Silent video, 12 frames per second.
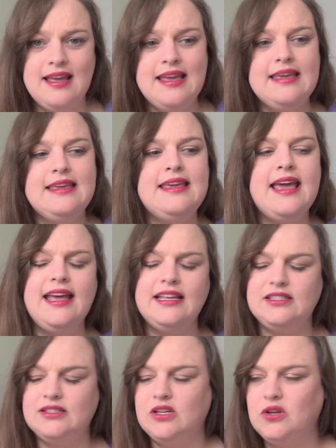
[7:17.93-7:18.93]

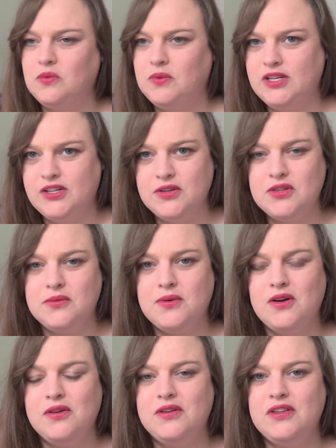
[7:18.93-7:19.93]
Yes, we do the
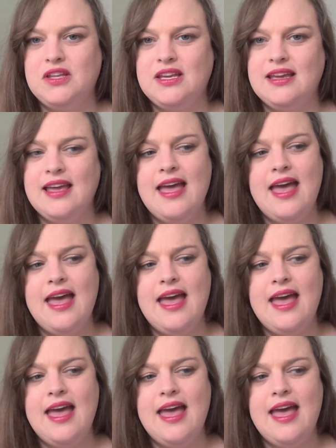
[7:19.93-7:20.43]
wrong thing.